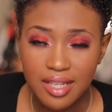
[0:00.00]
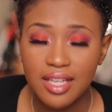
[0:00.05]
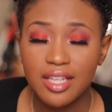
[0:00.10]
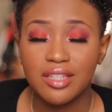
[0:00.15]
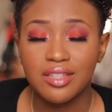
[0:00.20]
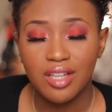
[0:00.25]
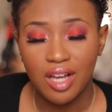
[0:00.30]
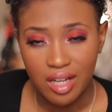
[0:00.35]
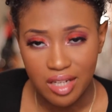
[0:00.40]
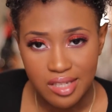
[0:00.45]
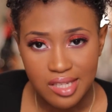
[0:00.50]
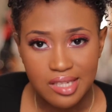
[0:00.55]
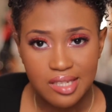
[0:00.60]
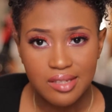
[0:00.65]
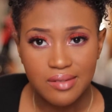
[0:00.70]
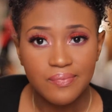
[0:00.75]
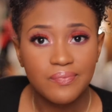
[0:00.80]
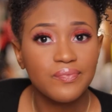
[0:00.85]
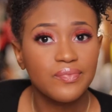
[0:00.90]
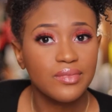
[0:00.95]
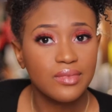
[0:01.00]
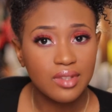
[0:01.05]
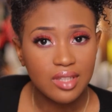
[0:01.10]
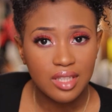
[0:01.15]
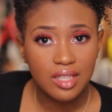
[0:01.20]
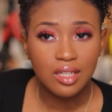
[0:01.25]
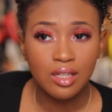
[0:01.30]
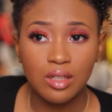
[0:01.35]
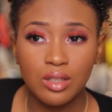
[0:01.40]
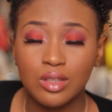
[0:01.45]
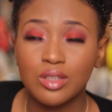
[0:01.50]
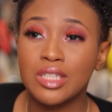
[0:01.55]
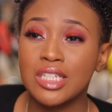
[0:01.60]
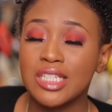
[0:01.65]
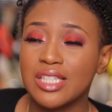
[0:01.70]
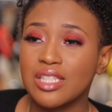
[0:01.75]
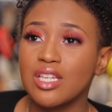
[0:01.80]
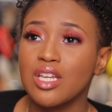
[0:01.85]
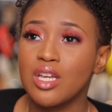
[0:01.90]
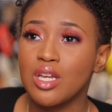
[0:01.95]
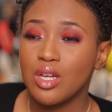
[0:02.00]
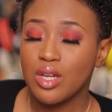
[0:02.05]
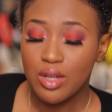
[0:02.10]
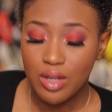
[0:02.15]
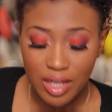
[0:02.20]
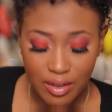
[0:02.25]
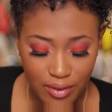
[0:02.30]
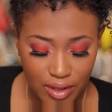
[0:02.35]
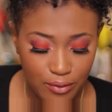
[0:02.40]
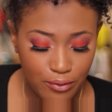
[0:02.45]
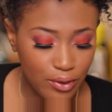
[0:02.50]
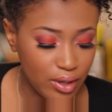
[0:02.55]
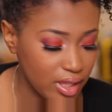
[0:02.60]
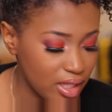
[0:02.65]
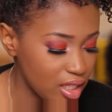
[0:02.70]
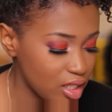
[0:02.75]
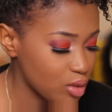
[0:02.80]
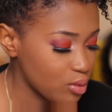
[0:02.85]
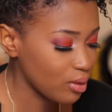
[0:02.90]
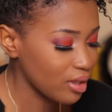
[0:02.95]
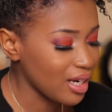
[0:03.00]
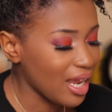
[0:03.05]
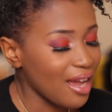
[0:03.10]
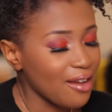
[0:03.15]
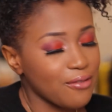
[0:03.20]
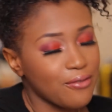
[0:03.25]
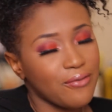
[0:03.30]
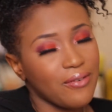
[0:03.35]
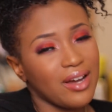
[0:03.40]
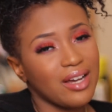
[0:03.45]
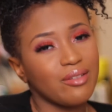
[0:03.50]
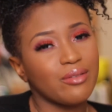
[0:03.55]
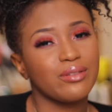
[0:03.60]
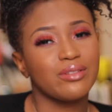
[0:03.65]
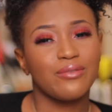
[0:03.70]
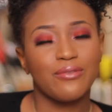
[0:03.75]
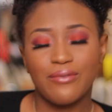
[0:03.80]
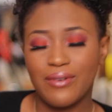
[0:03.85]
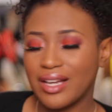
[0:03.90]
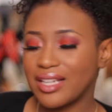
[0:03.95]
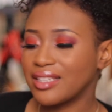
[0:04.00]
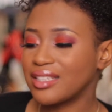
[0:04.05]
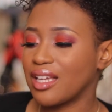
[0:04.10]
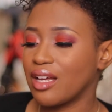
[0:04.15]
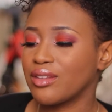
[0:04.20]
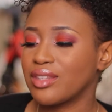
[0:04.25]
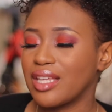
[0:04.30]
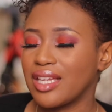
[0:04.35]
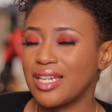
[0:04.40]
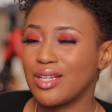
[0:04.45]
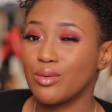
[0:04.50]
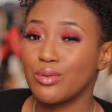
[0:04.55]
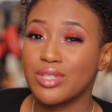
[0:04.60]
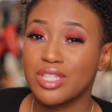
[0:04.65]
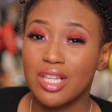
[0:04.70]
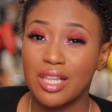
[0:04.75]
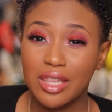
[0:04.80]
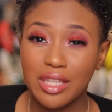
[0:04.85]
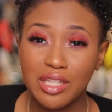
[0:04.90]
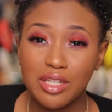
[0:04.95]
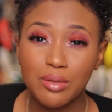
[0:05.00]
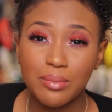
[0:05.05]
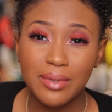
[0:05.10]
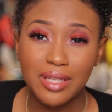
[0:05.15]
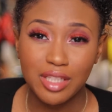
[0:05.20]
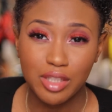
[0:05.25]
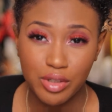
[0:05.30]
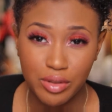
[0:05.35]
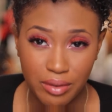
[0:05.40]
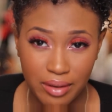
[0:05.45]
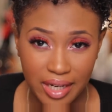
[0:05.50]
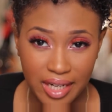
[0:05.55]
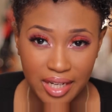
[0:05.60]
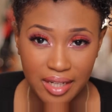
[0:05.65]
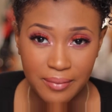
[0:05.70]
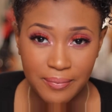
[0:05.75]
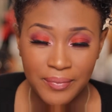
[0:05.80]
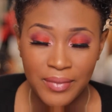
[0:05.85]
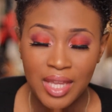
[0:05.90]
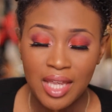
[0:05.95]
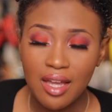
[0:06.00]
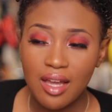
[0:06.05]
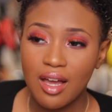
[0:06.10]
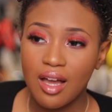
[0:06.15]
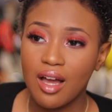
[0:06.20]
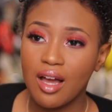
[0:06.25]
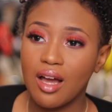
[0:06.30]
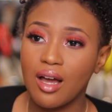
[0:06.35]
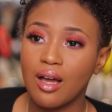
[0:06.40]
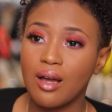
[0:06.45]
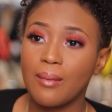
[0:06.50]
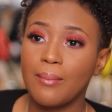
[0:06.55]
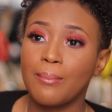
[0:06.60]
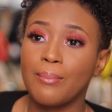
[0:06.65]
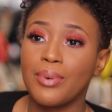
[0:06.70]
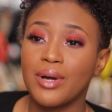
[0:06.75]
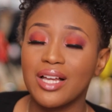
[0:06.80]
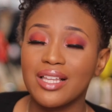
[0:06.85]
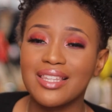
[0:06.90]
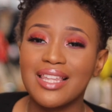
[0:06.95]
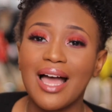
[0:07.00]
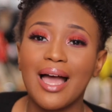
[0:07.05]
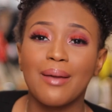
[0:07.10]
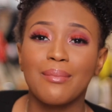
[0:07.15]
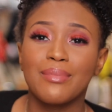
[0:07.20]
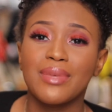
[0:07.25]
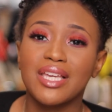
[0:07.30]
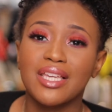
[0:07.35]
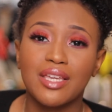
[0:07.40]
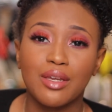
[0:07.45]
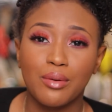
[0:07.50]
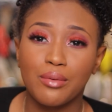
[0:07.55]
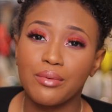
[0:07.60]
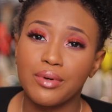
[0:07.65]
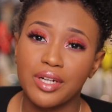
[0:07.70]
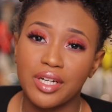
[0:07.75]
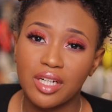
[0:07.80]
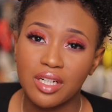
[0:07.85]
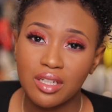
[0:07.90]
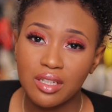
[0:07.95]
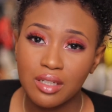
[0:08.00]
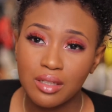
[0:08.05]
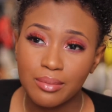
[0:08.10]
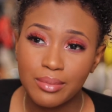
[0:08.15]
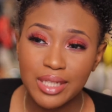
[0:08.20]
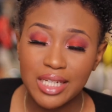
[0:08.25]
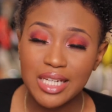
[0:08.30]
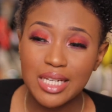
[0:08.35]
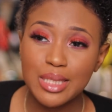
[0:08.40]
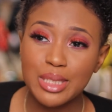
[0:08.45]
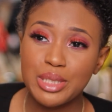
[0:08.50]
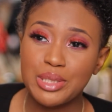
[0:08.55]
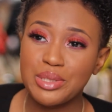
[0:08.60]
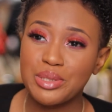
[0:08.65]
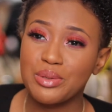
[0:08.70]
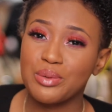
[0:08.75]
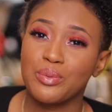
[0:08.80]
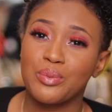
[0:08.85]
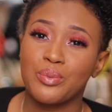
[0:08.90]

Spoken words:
It does. Because even for this one, I find out that it was a little bit gray. But I make it work because